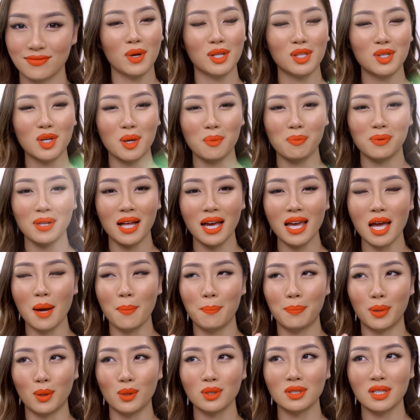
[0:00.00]
When you apply a
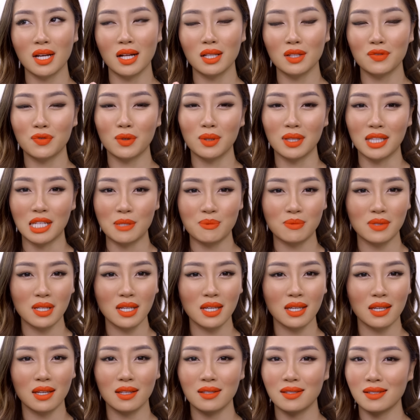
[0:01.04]
bold colorful
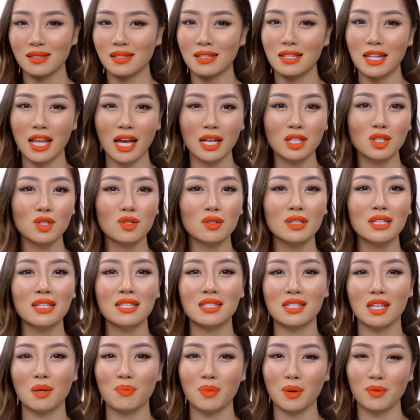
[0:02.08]
lipstick, it just naturally
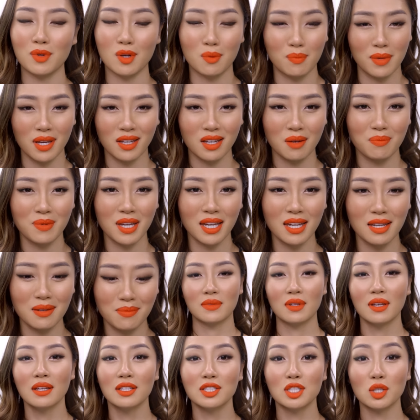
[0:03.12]
step up your makeup game
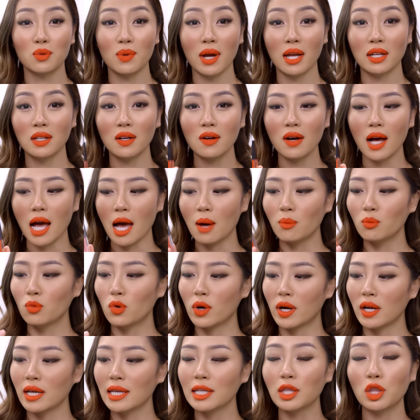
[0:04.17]
so right now I'm
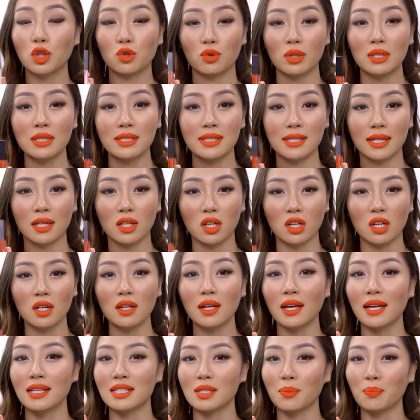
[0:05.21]
wearing Thrill Seeker.
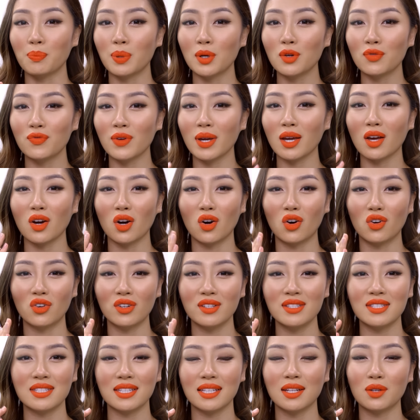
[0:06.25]
It's a perfect
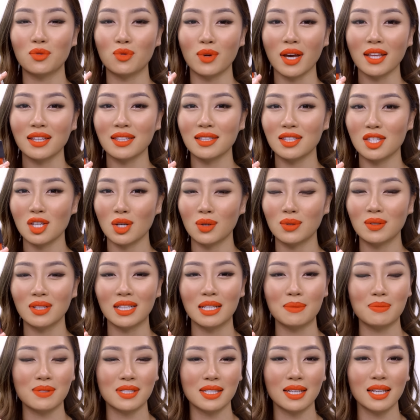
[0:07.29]
orangey red tone
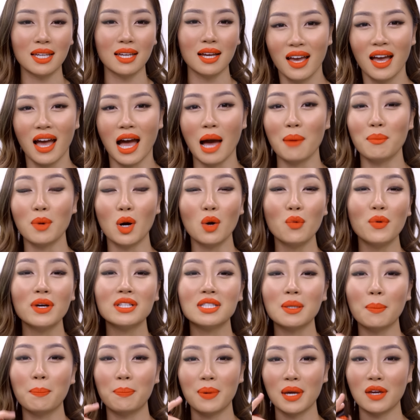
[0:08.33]
lipstick. I'm
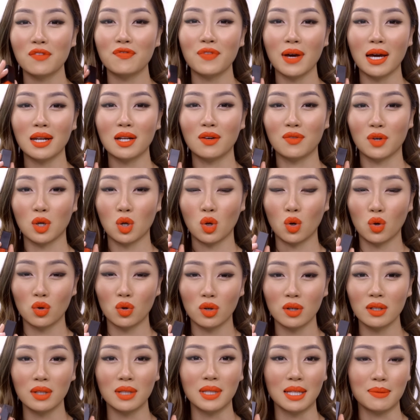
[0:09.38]
always a big fan of a
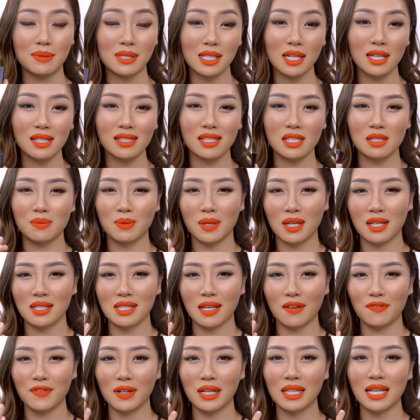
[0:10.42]
coral lipstick just because
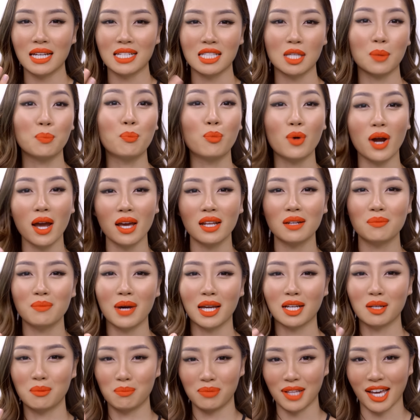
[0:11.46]
I feel like it brightens
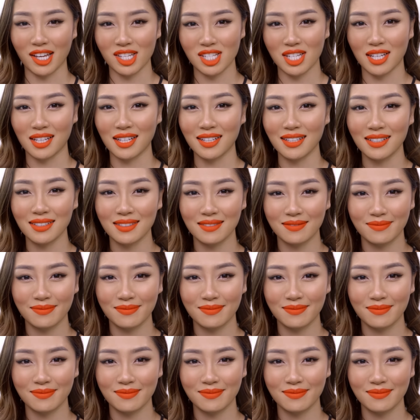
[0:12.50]
my complexion.